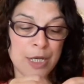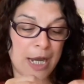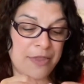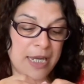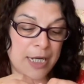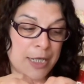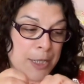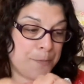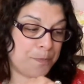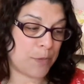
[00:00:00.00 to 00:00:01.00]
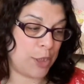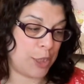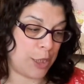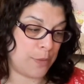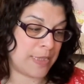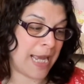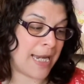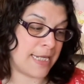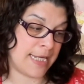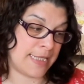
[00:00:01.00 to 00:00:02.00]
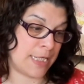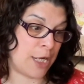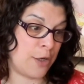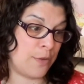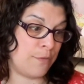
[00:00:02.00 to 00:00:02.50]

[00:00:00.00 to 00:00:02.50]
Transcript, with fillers: I think, you know, 10 years ago,